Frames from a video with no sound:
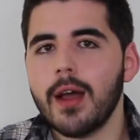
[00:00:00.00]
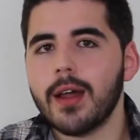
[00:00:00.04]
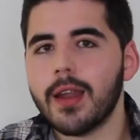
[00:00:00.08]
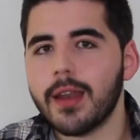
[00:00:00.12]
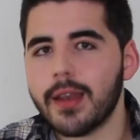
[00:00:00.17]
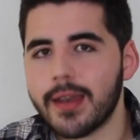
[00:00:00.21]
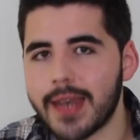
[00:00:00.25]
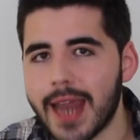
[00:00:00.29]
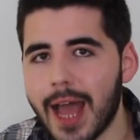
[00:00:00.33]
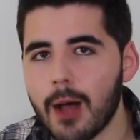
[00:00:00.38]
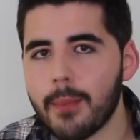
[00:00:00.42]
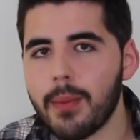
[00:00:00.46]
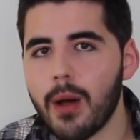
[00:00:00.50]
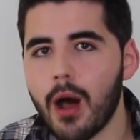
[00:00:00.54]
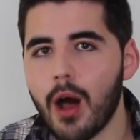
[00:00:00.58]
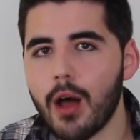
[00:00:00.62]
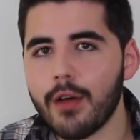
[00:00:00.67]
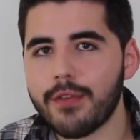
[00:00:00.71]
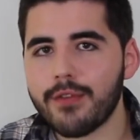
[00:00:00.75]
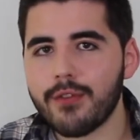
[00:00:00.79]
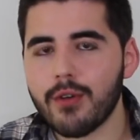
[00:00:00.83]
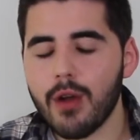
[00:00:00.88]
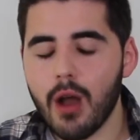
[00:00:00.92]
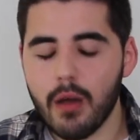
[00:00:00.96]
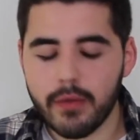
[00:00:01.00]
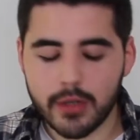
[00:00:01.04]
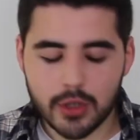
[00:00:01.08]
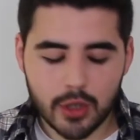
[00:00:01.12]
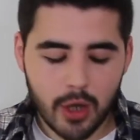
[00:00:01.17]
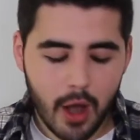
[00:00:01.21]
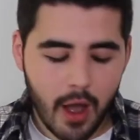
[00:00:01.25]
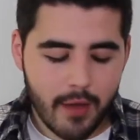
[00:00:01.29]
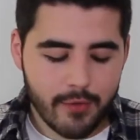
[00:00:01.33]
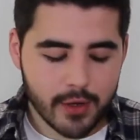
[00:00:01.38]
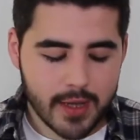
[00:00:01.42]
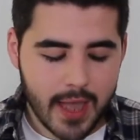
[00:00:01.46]
now part of Ferrari
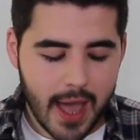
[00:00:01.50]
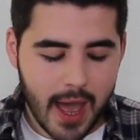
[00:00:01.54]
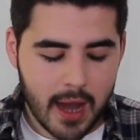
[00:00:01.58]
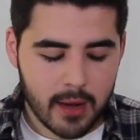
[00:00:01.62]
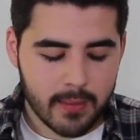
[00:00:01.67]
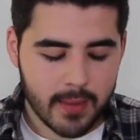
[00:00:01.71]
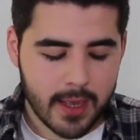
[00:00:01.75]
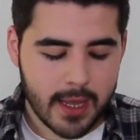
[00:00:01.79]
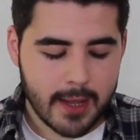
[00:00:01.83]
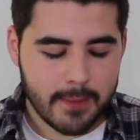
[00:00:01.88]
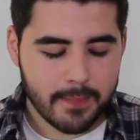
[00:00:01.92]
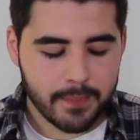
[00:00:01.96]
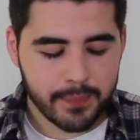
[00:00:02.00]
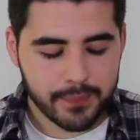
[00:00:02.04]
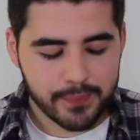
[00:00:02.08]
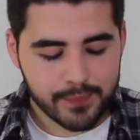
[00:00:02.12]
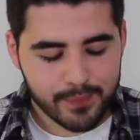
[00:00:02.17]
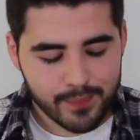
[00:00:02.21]
Driver Academy.